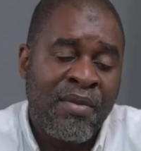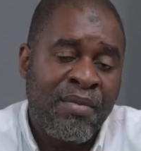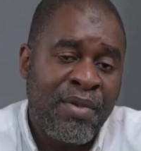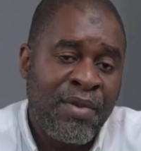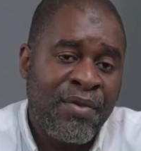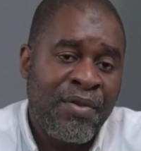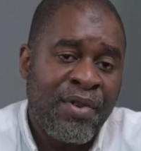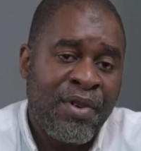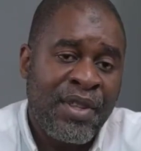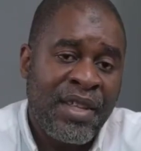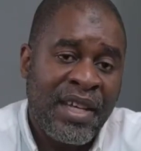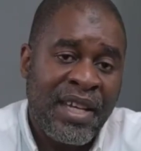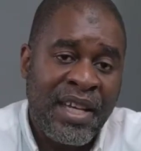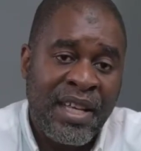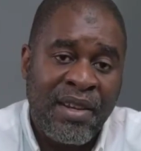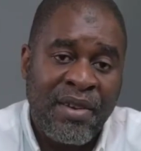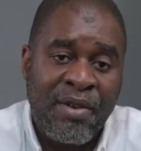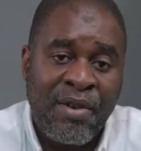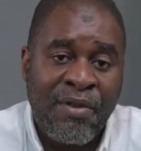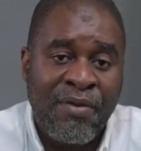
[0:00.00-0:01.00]
before they
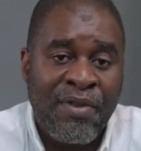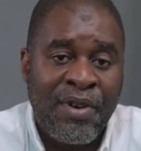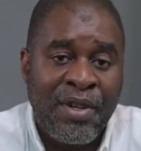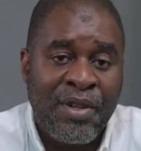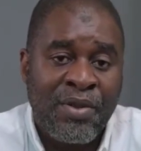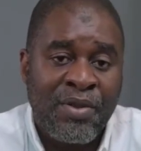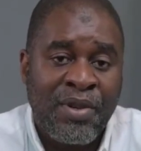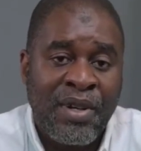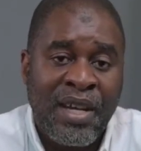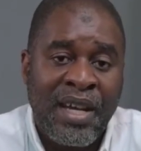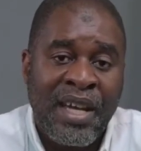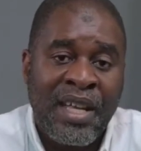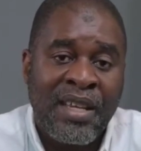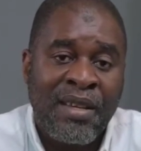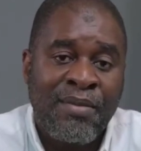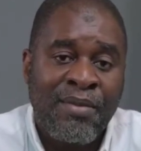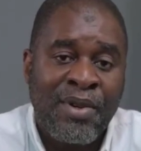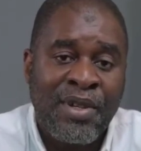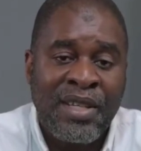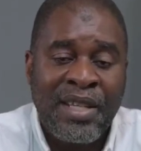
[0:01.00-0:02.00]
can offer to
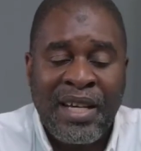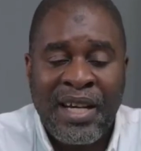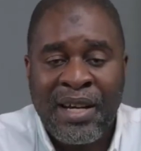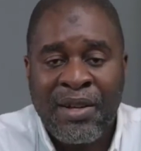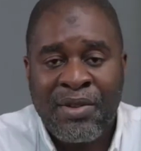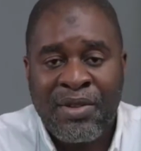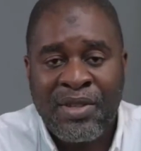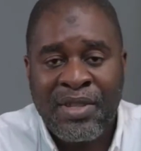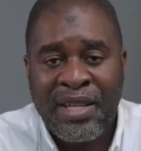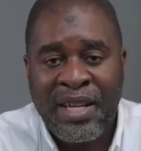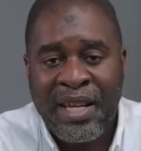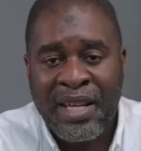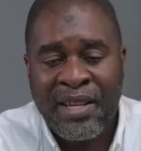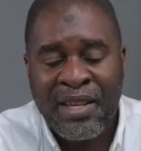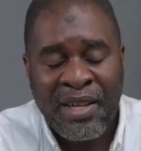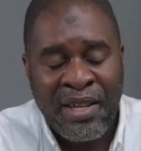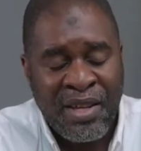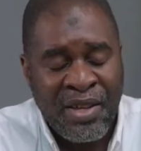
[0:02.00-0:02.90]
anybody outside.